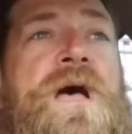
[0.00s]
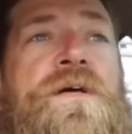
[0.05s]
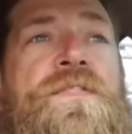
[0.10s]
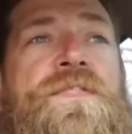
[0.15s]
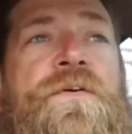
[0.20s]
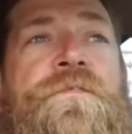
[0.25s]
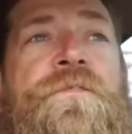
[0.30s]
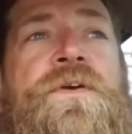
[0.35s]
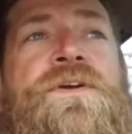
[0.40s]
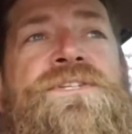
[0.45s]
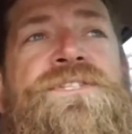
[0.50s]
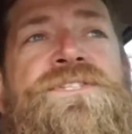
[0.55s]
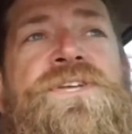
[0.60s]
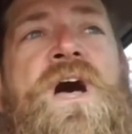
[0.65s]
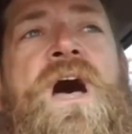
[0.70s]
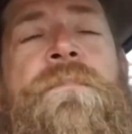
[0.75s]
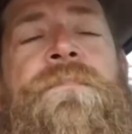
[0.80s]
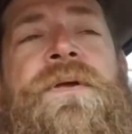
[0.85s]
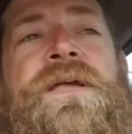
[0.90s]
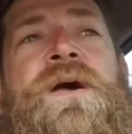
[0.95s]
The first
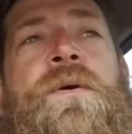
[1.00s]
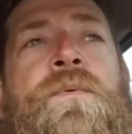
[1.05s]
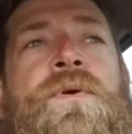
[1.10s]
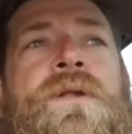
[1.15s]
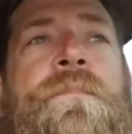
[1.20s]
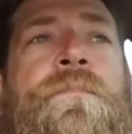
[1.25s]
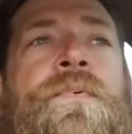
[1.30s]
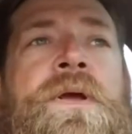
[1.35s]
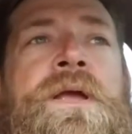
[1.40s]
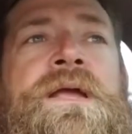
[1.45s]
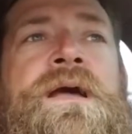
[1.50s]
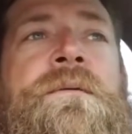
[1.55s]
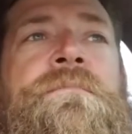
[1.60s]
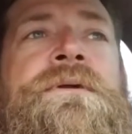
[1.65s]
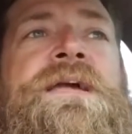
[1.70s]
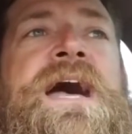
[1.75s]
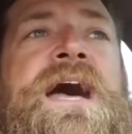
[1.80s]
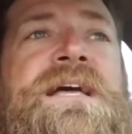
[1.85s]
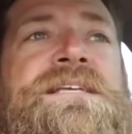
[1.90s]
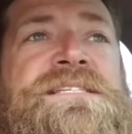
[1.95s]
topic I want to bring up,
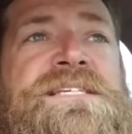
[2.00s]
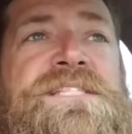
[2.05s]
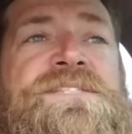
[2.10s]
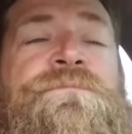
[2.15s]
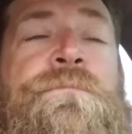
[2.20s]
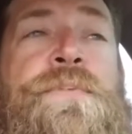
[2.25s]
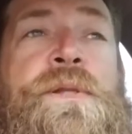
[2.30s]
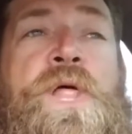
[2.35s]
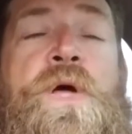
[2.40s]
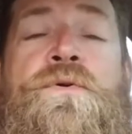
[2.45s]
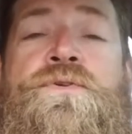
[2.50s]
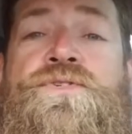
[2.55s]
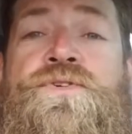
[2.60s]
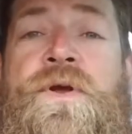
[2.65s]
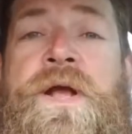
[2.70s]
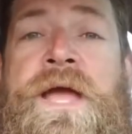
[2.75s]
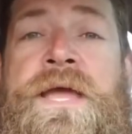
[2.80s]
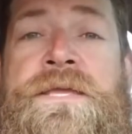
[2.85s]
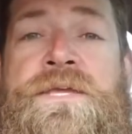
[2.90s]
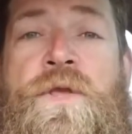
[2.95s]
guys, is blow
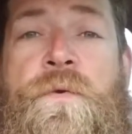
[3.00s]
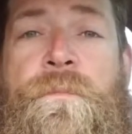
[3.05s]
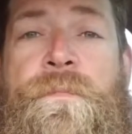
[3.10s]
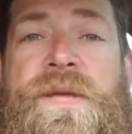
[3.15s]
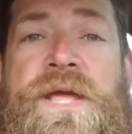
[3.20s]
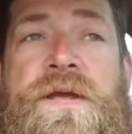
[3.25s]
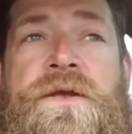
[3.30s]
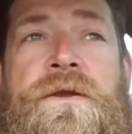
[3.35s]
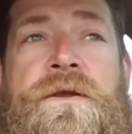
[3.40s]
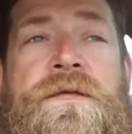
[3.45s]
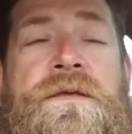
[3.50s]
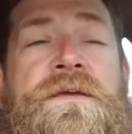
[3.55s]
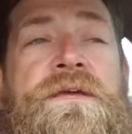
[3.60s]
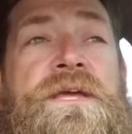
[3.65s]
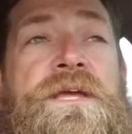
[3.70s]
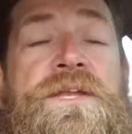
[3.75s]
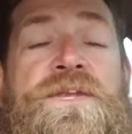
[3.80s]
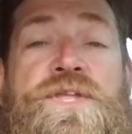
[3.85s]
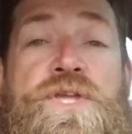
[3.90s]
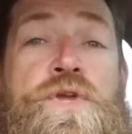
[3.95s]
drying your beard.
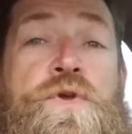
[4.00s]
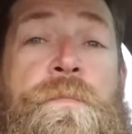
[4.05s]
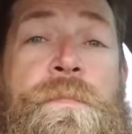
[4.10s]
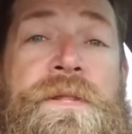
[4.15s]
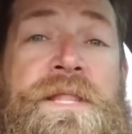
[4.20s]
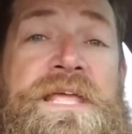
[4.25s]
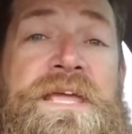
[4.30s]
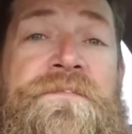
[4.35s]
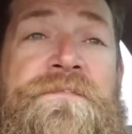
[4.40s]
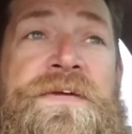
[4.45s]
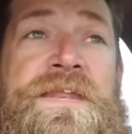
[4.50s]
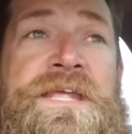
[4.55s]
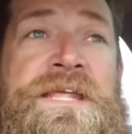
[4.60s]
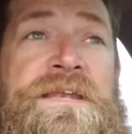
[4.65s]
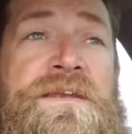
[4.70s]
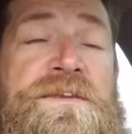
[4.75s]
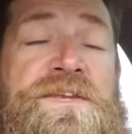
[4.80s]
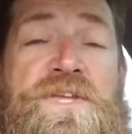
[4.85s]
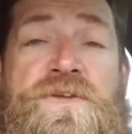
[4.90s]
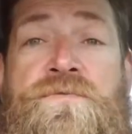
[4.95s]
Do you believe in it?
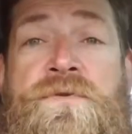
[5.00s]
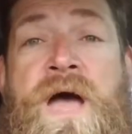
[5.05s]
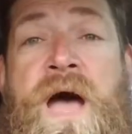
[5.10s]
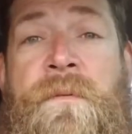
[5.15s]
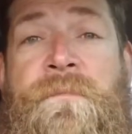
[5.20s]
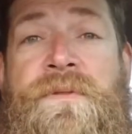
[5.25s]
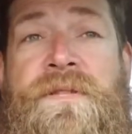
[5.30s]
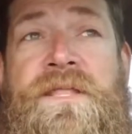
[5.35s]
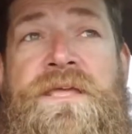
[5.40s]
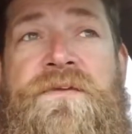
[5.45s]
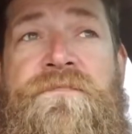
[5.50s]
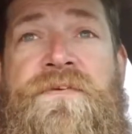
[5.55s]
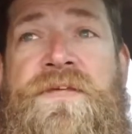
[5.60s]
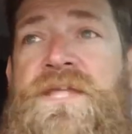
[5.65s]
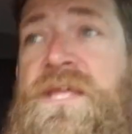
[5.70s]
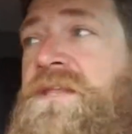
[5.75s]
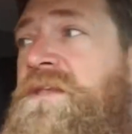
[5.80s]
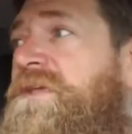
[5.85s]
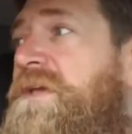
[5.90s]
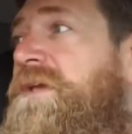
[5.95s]
Do you not believe in
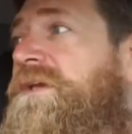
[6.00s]
it?